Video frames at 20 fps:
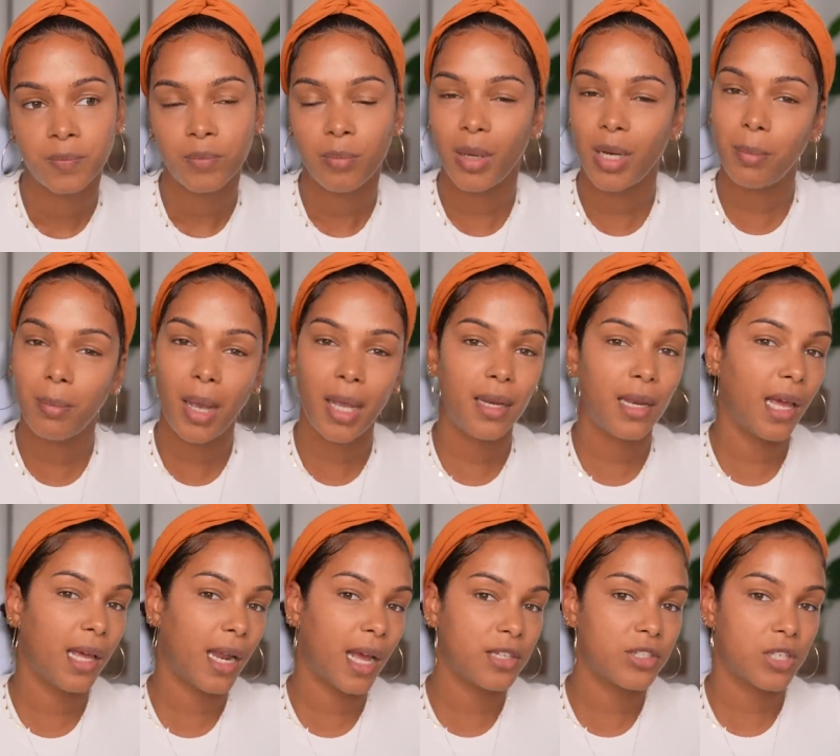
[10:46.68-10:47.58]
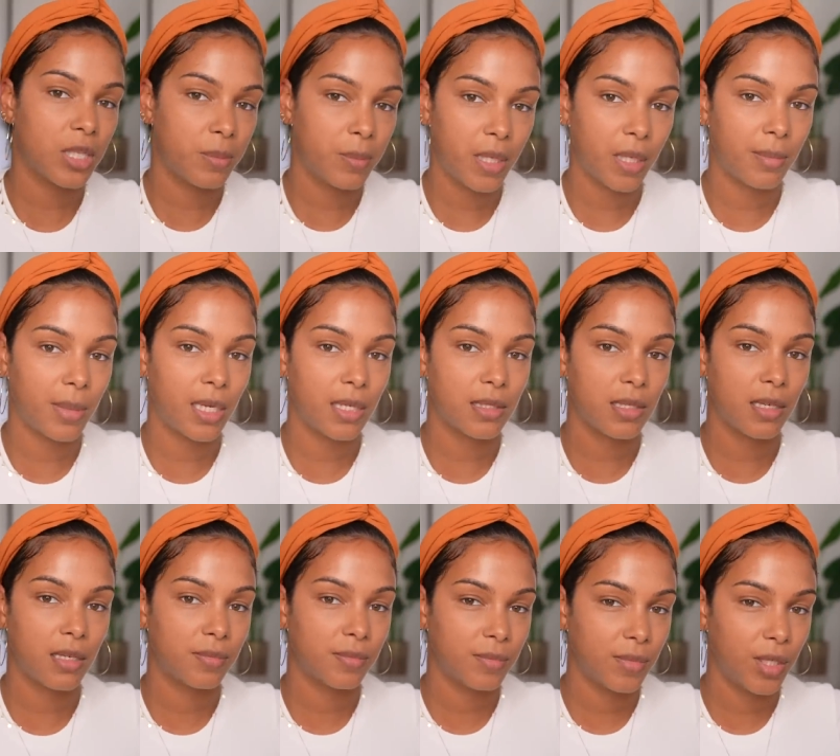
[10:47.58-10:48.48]
but it might not actually be amazing,
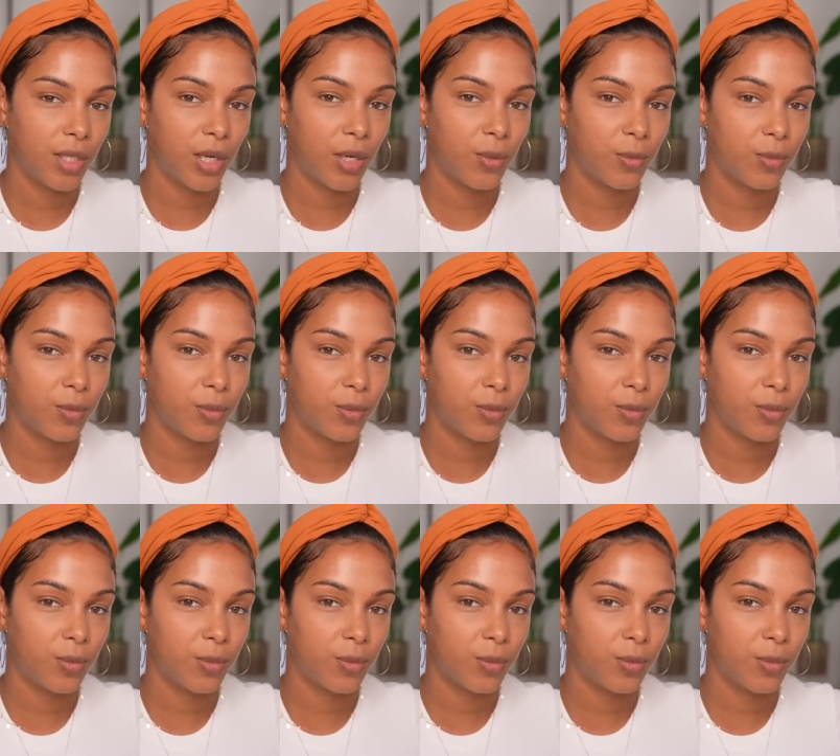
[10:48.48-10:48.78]
you know?